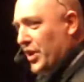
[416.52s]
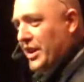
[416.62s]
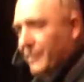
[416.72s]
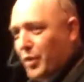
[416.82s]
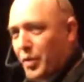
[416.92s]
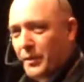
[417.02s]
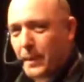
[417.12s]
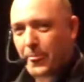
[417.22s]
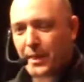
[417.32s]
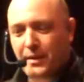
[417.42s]
evil,
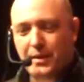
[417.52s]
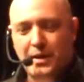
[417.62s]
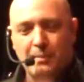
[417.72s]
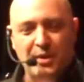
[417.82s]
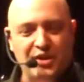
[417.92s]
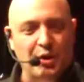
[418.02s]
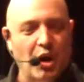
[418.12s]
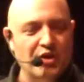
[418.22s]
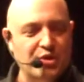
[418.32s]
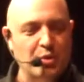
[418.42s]
but they are
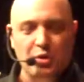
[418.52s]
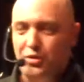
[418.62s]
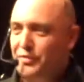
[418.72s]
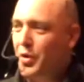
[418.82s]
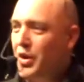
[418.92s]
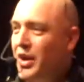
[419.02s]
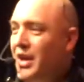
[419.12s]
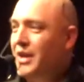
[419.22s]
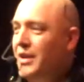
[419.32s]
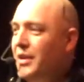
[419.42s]
also used for
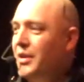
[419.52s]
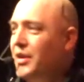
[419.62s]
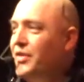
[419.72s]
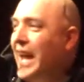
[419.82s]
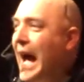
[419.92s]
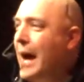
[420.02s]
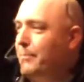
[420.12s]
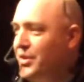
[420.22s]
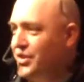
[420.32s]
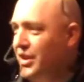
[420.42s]
the
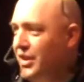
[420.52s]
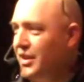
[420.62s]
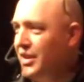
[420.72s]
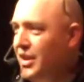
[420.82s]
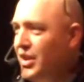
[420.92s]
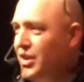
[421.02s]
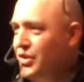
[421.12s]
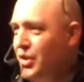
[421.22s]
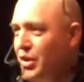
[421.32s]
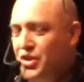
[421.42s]
opposite,
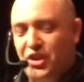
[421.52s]
such